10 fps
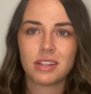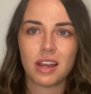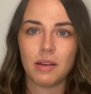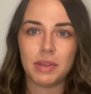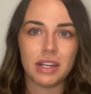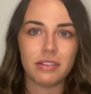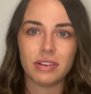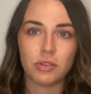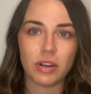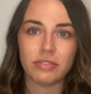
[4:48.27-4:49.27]
I mean, I
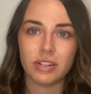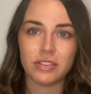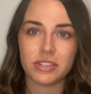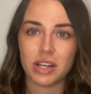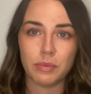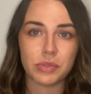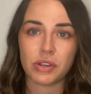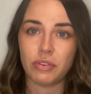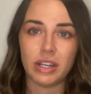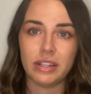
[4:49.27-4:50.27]
felt grateful at the time because I
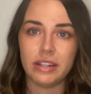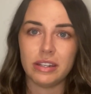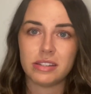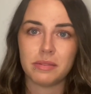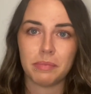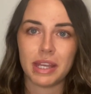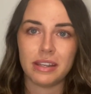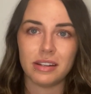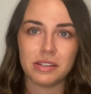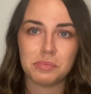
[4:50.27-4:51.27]
really needed some
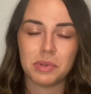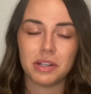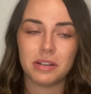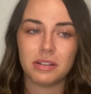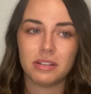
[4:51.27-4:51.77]
painkillers, but